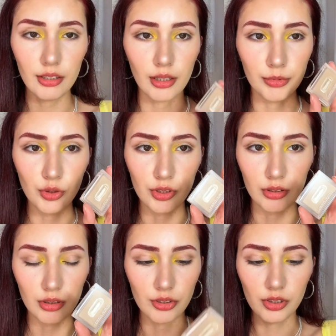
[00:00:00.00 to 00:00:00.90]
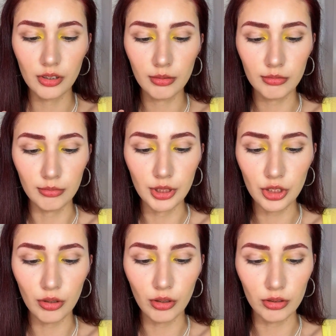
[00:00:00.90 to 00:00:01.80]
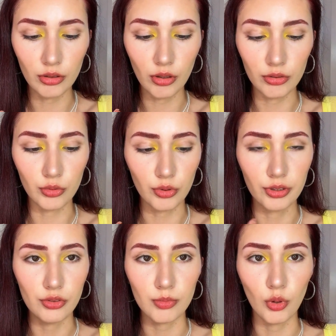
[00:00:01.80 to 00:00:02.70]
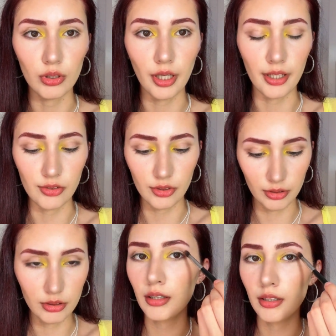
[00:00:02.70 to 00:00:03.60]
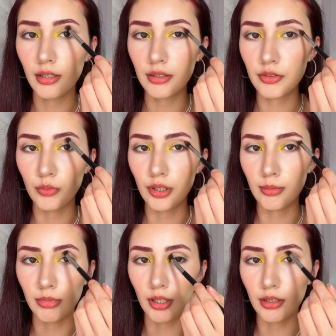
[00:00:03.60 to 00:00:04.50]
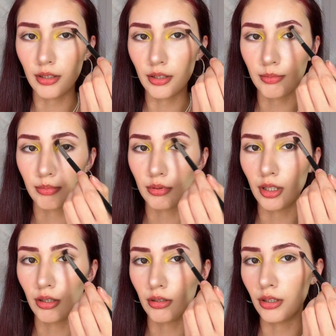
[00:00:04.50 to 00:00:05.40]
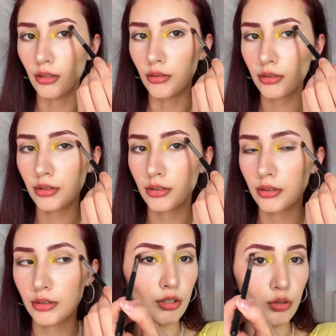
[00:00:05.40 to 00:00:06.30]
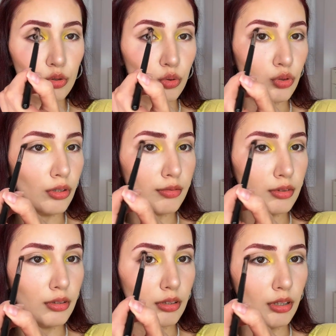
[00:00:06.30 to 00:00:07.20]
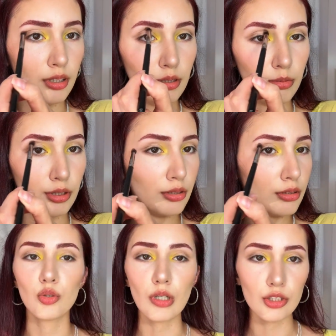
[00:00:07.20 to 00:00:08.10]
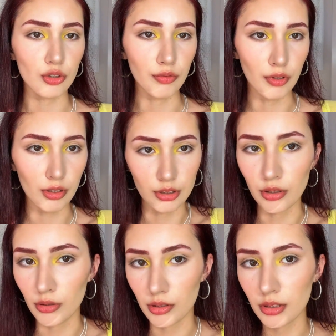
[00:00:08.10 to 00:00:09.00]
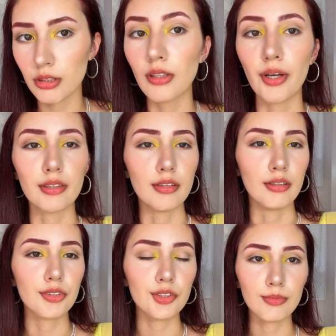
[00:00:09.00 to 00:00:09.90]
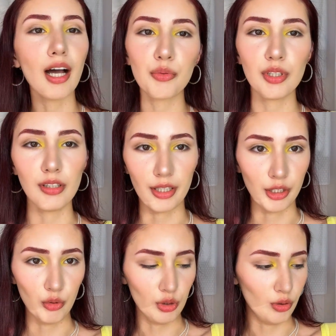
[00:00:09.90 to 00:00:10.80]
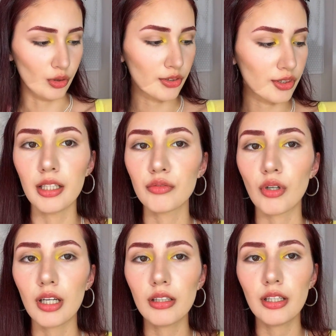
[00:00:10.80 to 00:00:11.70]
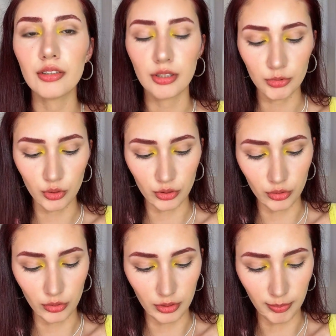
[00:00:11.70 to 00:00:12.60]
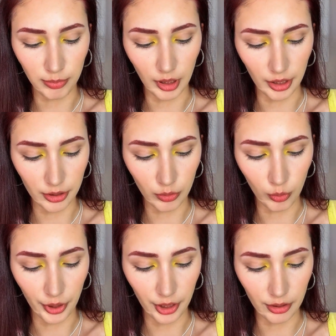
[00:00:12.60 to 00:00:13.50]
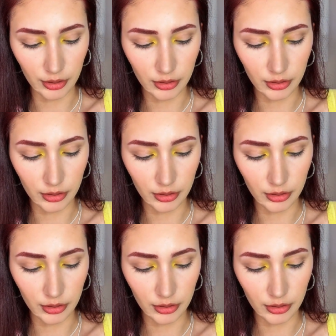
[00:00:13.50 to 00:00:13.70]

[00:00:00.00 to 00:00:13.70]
I'm using this Misha Cotton Contour in Smoked Hazel. And that's where I'm blending that brown out. And also soften it a little bit. Right, so far it looks like this. I really like how it looks. And for eyeliner I'm going to do a black wing.